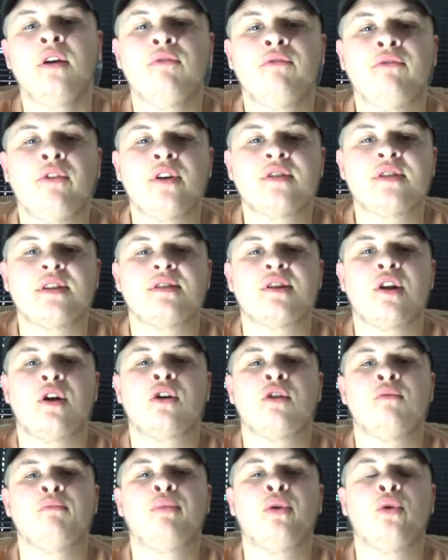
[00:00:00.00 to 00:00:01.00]
versus
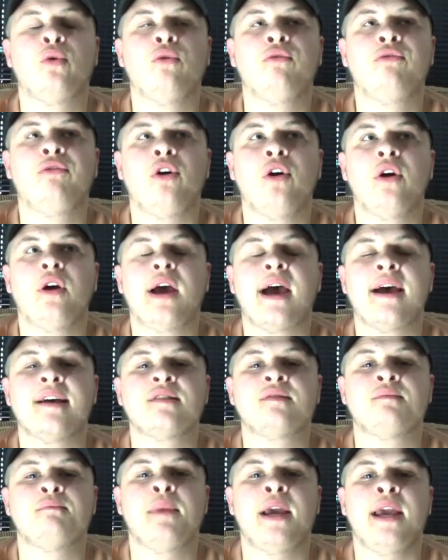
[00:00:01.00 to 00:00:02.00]
Logan Paul fight
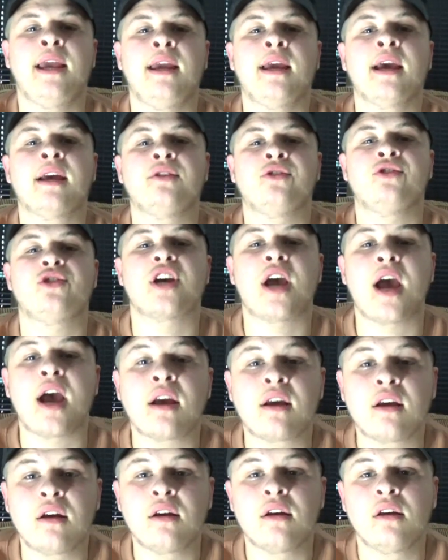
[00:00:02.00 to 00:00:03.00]
as me and
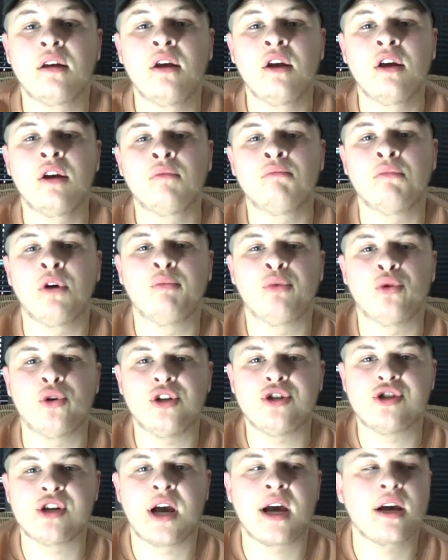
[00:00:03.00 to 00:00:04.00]
Jack, my
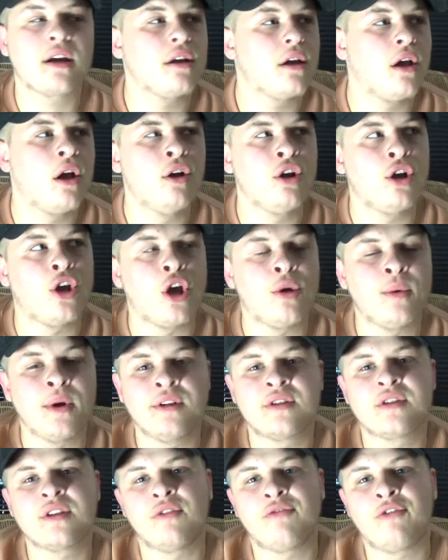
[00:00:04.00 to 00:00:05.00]
boy Jack, are going
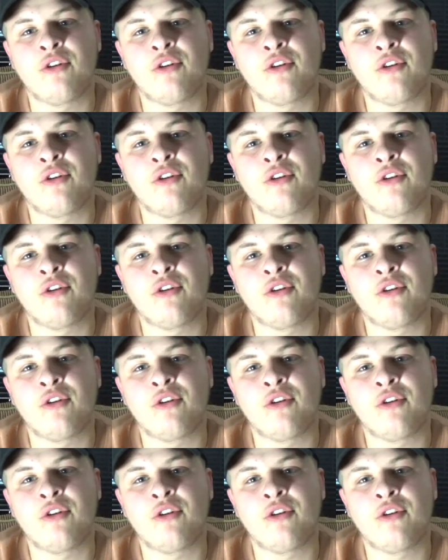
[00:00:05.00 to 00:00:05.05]
to the